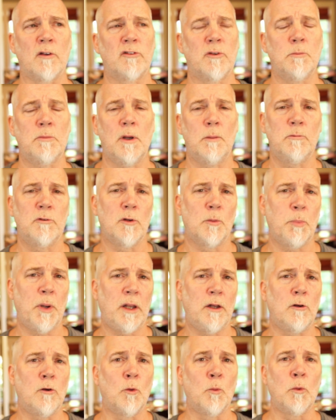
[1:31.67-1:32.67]
Sometimes you'll
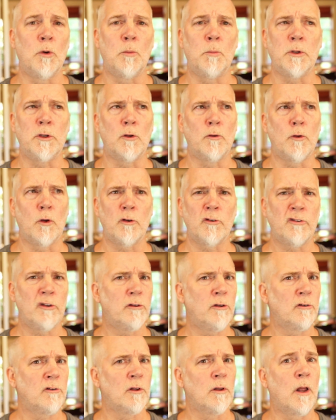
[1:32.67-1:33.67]
paint in a room and you'll notice
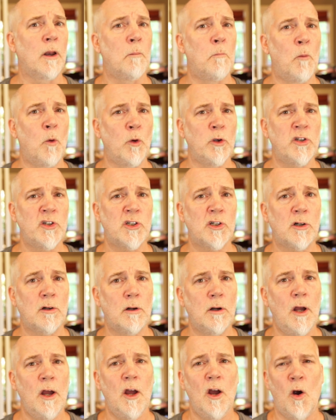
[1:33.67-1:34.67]
that there's a lot of
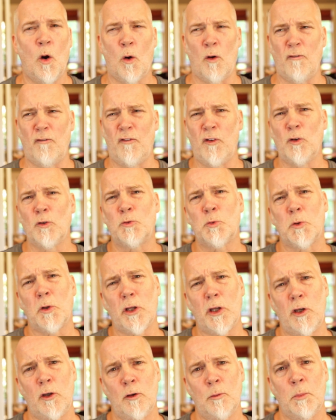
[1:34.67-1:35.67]
moisture or it feels
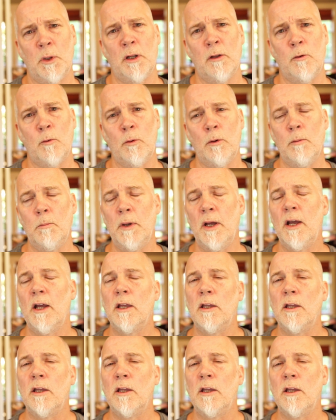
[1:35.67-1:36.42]
really humid in the room.